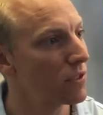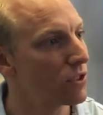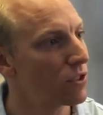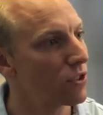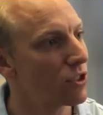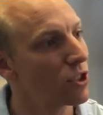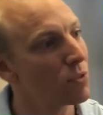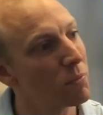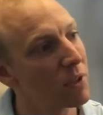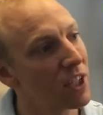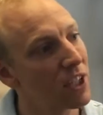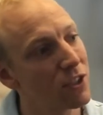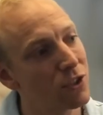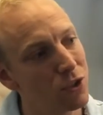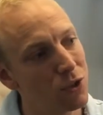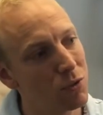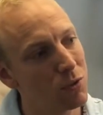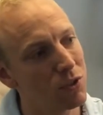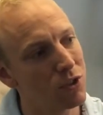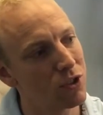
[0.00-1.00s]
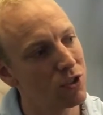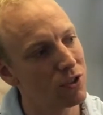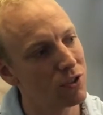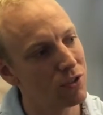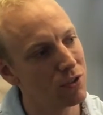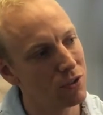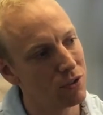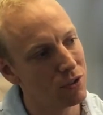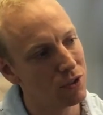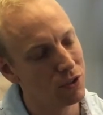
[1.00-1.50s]
So just because
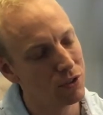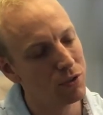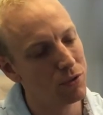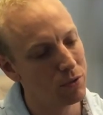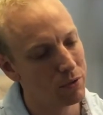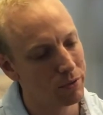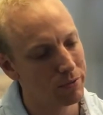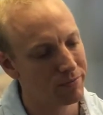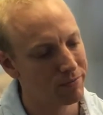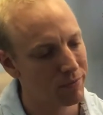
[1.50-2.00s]
you